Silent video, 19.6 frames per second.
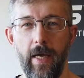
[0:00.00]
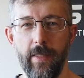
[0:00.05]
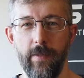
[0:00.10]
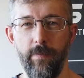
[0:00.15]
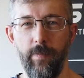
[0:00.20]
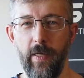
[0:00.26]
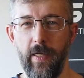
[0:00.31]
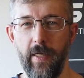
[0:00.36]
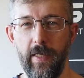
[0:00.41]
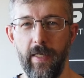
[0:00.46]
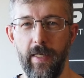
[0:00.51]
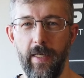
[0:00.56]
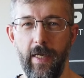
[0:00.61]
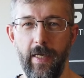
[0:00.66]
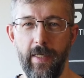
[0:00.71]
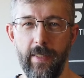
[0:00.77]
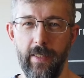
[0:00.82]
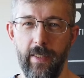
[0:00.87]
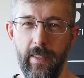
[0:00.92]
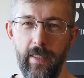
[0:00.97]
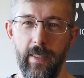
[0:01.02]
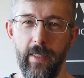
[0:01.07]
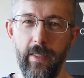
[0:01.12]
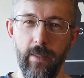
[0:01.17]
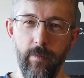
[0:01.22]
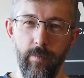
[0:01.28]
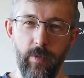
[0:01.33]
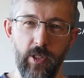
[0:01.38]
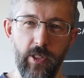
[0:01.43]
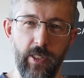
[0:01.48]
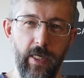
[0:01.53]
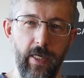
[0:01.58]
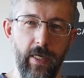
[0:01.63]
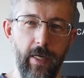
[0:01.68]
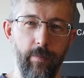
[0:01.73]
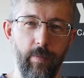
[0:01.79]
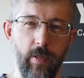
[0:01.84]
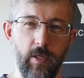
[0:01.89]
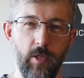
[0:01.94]
has been collecting in the machine
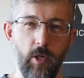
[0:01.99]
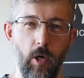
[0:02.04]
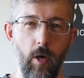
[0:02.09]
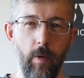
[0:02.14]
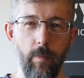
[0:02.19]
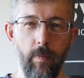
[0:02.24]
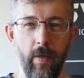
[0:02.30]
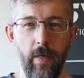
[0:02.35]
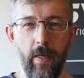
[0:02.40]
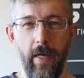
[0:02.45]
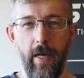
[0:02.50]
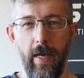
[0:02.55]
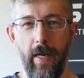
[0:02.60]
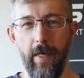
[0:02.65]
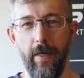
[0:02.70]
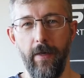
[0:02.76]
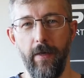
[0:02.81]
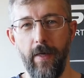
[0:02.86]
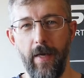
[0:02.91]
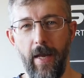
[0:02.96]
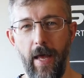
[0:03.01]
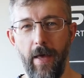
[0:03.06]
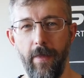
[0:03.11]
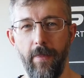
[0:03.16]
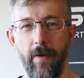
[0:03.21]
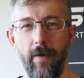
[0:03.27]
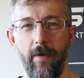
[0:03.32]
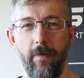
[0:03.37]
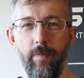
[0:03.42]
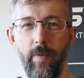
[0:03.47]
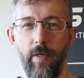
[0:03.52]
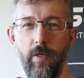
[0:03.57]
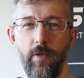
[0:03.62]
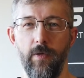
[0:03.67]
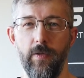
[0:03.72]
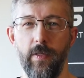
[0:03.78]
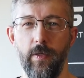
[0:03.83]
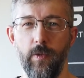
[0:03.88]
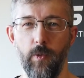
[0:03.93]
up the top, and now that I've been
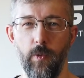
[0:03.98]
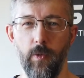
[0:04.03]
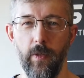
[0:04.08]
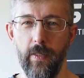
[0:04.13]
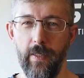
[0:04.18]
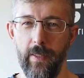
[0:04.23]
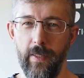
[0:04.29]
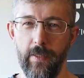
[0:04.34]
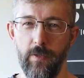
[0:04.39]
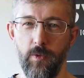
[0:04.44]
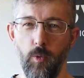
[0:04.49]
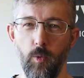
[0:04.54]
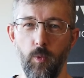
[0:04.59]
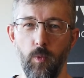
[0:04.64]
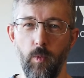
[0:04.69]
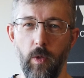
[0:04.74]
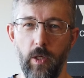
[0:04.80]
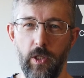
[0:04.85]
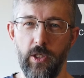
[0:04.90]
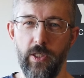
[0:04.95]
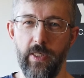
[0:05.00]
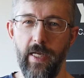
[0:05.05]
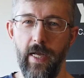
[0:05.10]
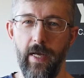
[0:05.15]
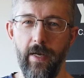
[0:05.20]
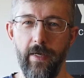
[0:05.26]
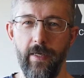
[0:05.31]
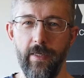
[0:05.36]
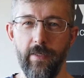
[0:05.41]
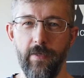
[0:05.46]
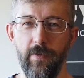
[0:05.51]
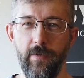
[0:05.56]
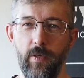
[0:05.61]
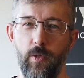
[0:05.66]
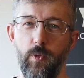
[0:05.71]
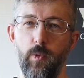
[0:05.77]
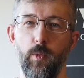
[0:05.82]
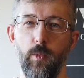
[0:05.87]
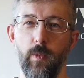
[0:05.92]
using coolant, it's all washed down into
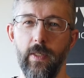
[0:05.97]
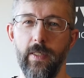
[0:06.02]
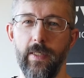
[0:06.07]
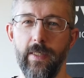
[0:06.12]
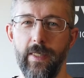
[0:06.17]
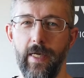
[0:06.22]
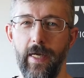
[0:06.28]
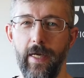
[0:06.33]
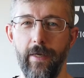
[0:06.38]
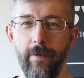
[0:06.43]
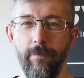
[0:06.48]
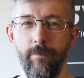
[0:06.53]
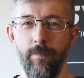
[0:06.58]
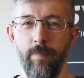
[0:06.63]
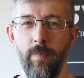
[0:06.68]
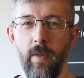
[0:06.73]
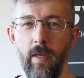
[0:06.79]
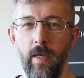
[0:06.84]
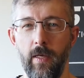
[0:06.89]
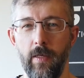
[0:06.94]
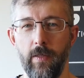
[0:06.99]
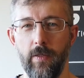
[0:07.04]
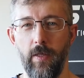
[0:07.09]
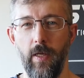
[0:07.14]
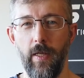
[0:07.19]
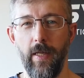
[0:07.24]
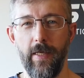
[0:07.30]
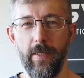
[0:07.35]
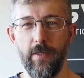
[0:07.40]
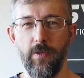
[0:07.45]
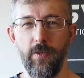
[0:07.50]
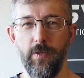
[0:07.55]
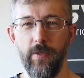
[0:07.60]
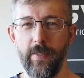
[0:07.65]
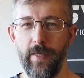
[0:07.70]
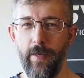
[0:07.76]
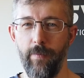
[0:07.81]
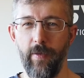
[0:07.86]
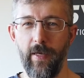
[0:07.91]
the coolant tank. So let's do
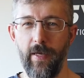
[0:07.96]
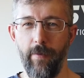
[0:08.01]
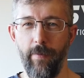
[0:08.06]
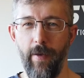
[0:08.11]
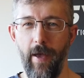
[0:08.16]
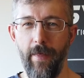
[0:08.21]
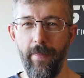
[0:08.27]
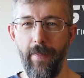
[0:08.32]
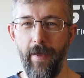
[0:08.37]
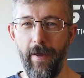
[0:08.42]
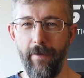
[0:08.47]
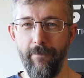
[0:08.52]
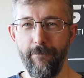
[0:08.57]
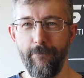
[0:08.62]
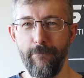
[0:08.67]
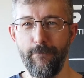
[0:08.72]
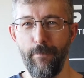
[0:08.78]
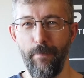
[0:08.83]
something about that.